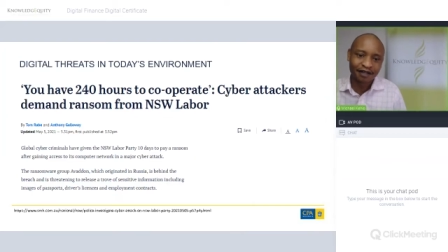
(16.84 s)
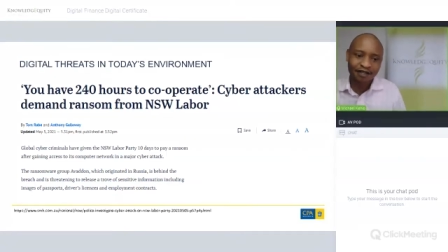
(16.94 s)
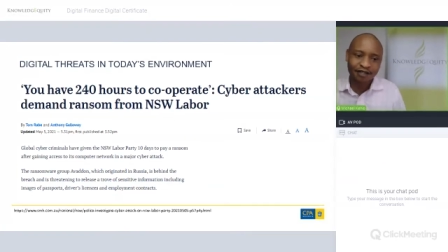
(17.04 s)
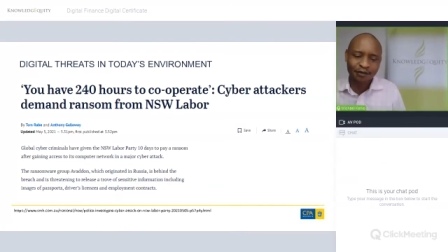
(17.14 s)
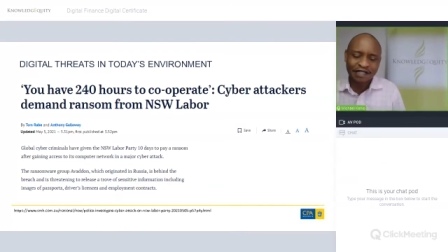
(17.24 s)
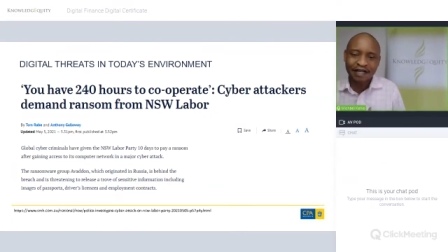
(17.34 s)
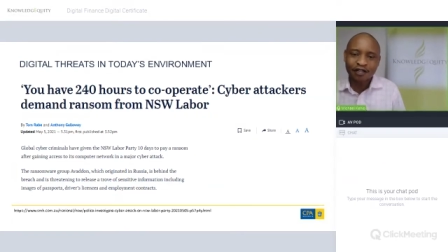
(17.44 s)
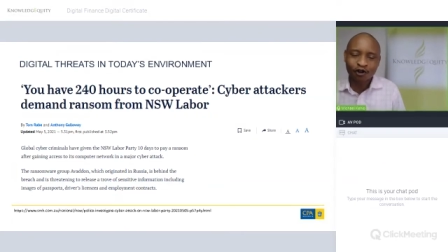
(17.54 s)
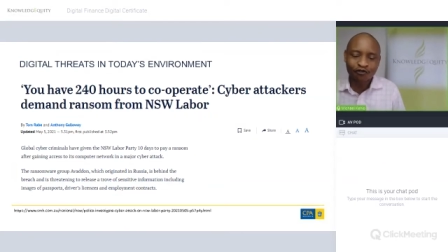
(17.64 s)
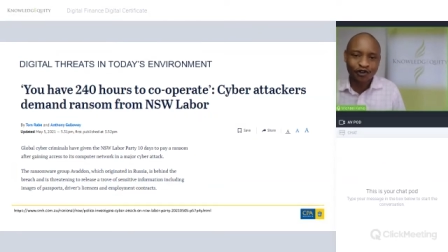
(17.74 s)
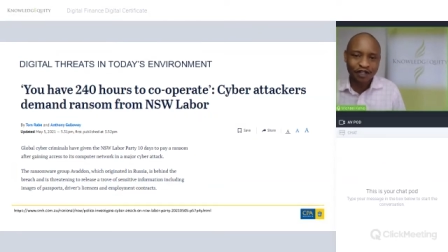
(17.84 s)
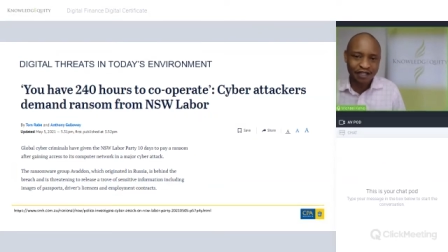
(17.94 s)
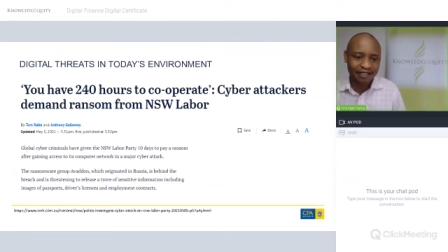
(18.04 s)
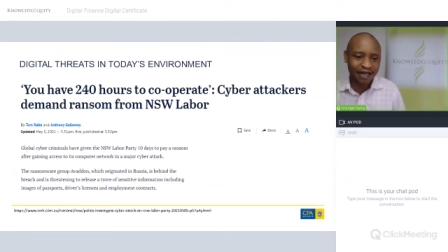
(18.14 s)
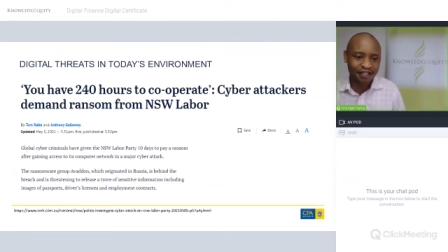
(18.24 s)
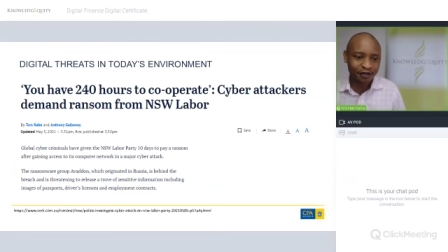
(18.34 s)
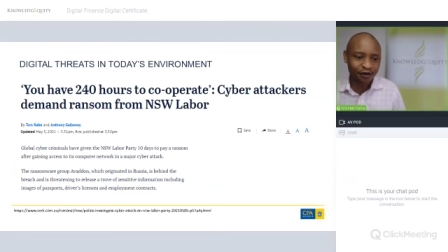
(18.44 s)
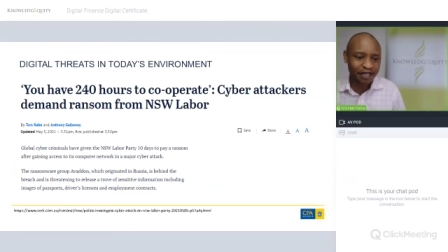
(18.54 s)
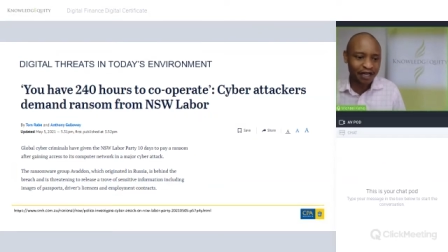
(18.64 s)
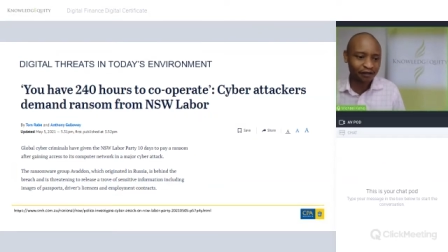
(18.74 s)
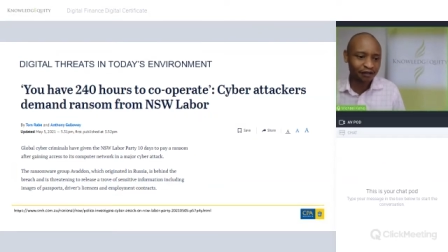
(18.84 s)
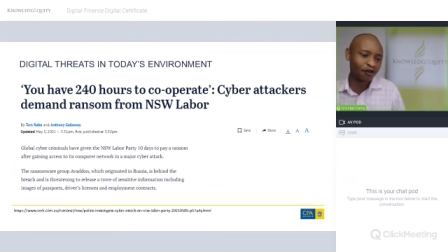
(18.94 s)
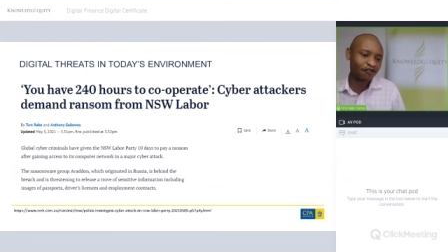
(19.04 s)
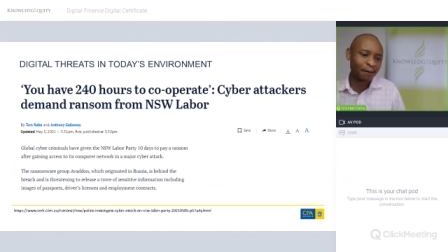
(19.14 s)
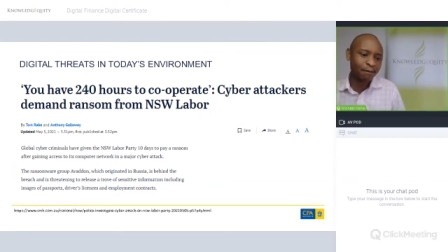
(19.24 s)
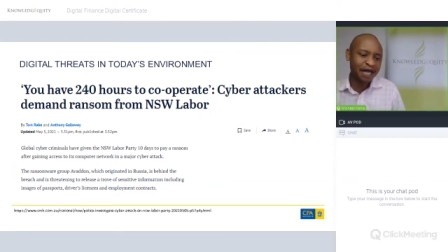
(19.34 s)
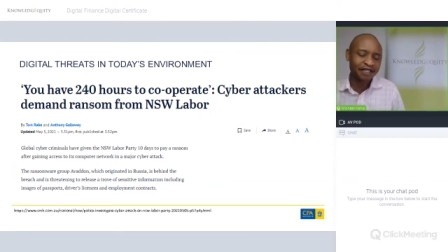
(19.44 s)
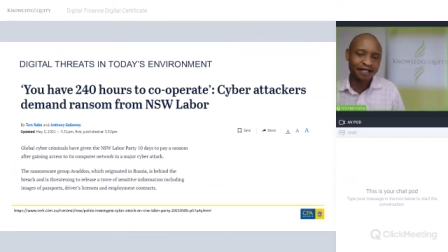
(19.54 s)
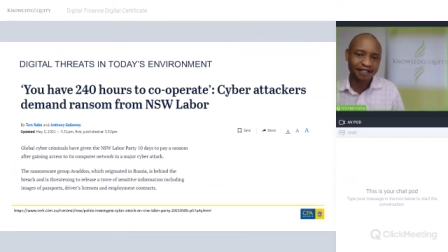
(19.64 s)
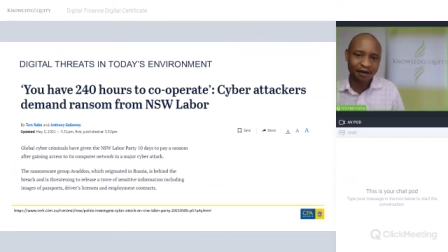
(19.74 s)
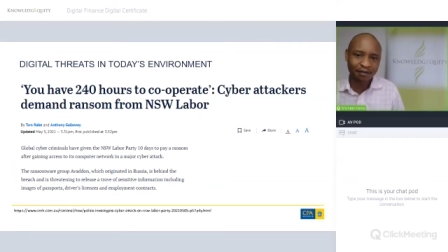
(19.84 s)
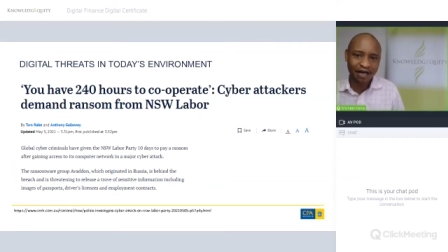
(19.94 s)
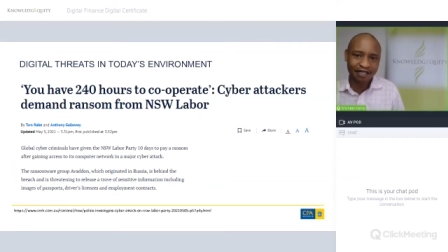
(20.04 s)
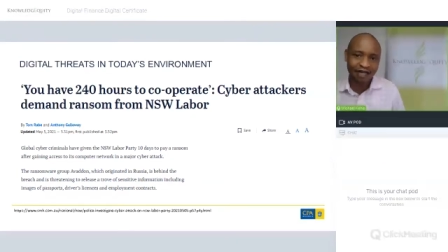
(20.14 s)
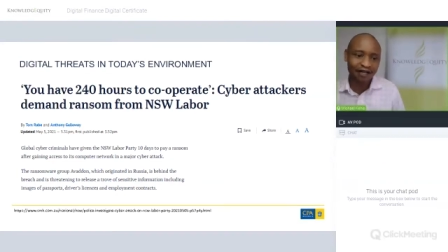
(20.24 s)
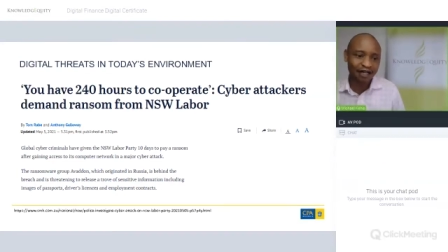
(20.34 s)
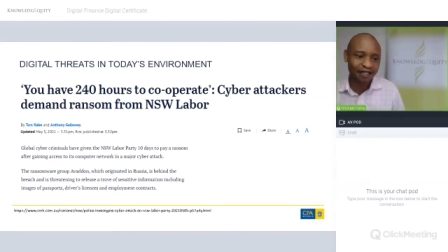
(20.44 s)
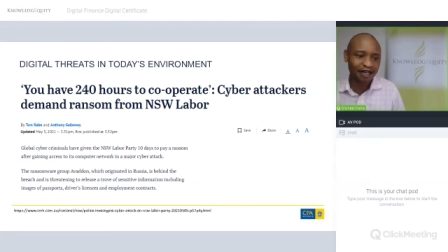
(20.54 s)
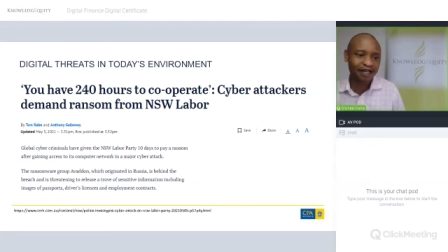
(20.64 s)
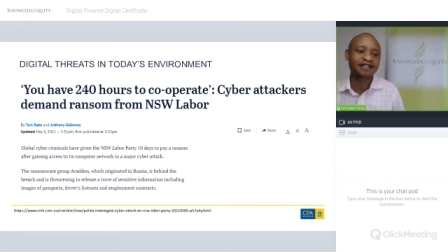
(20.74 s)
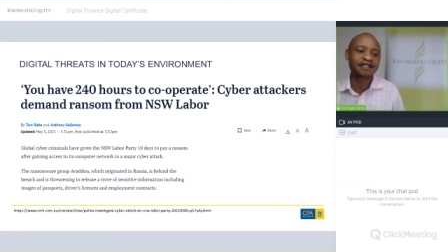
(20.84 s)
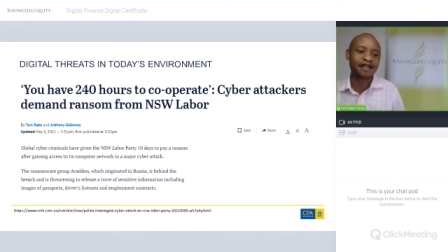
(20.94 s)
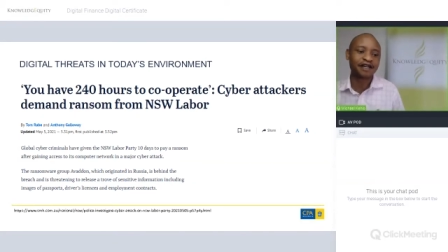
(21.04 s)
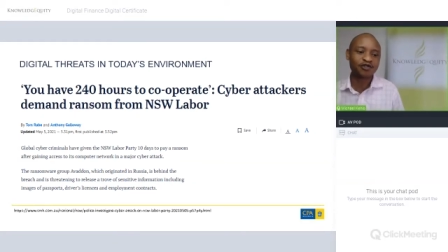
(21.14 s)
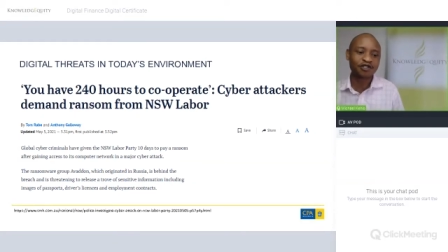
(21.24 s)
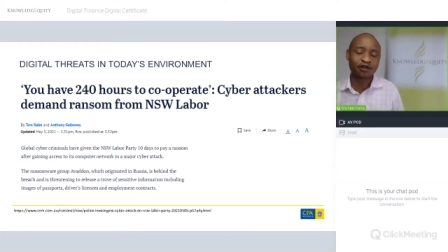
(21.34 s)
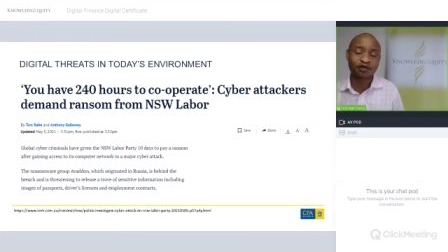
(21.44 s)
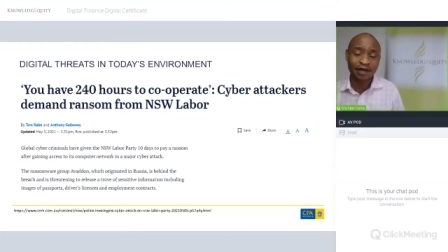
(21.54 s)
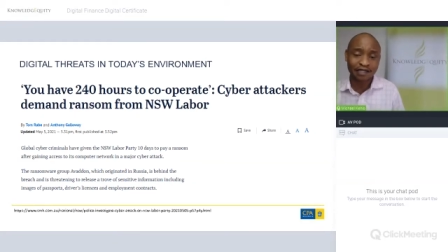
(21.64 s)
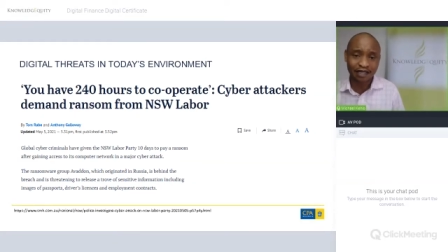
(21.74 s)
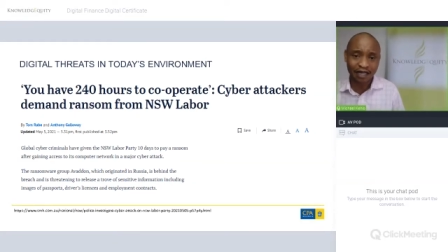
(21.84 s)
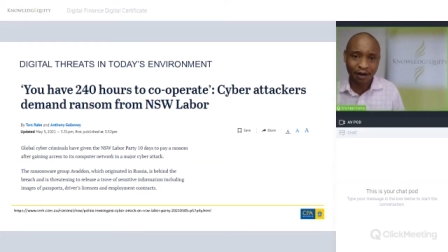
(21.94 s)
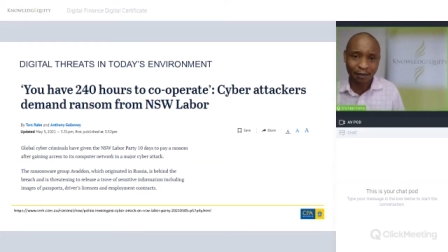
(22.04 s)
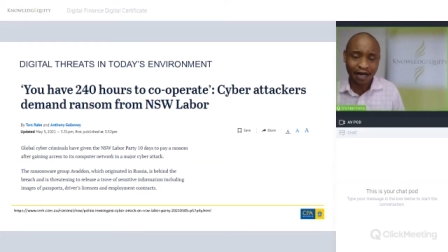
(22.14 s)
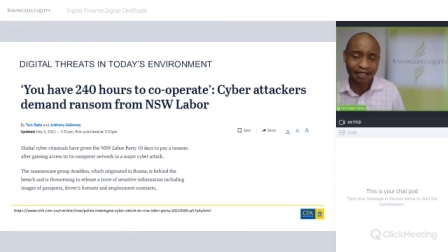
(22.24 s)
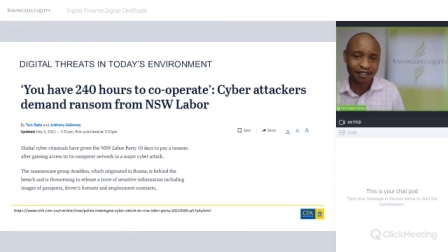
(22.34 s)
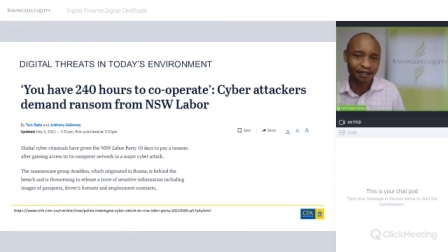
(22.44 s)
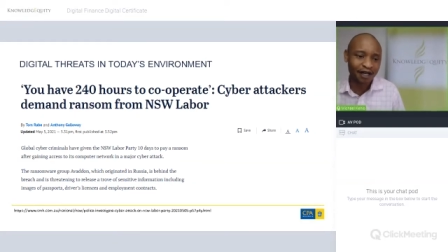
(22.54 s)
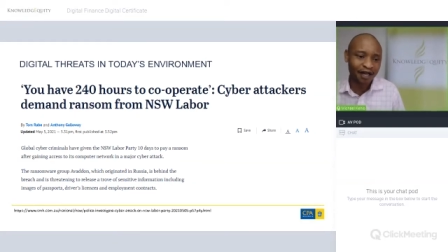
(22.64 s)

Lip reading: So we'll start off with this article here of a major cyber attack against the New South Wales Labour Party.